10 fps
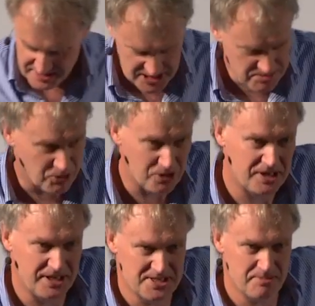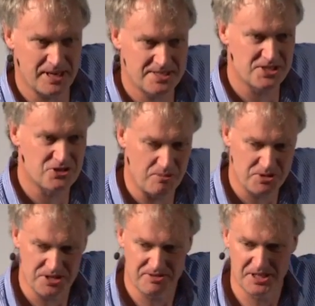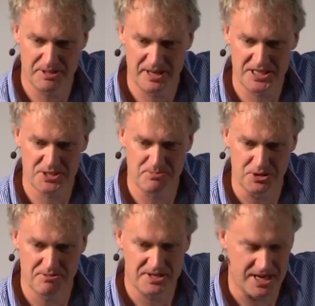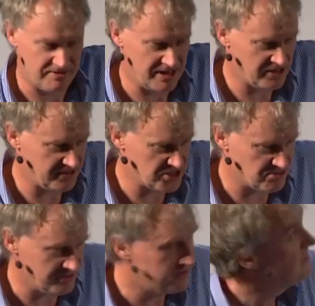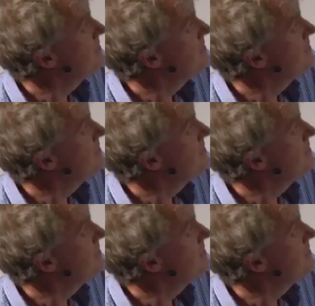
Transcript: This book is the best description of all the best spoofs ever. And look at this one.